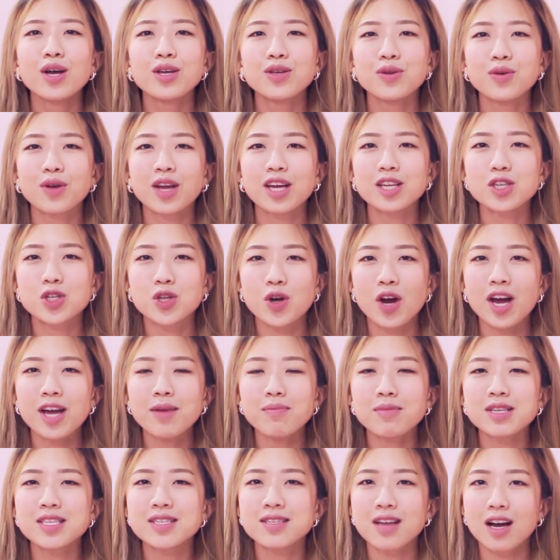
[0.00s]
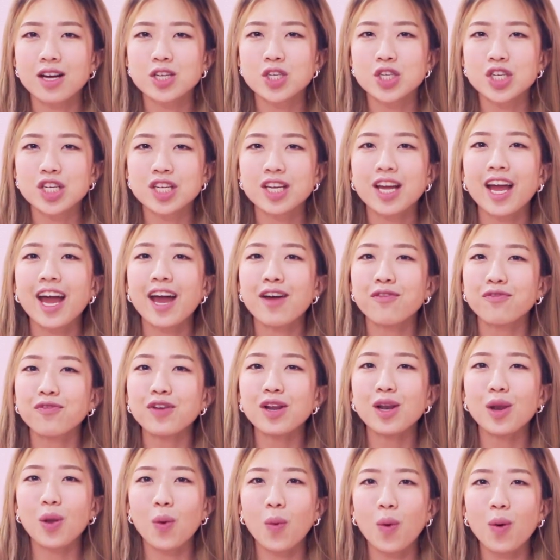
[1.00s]
you can try massaging
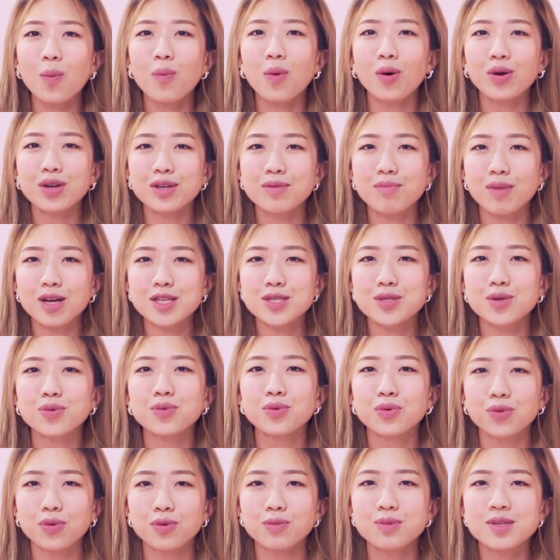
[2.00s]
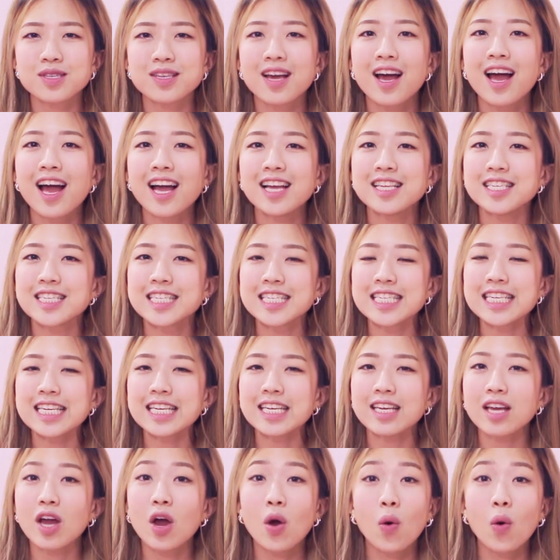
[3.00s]
every lower body muscle groups and see